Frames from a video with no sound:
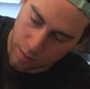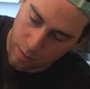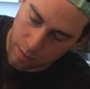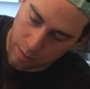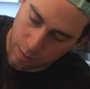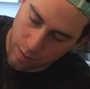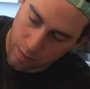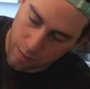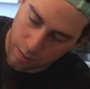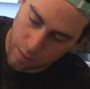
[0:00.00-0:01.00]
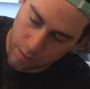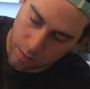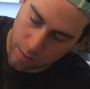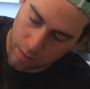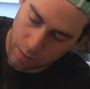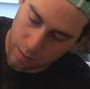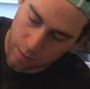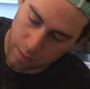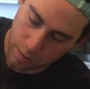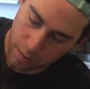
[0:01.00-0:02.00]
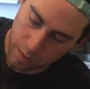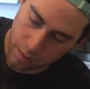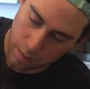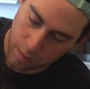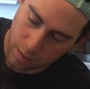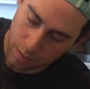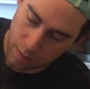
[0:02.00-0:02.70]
(silence)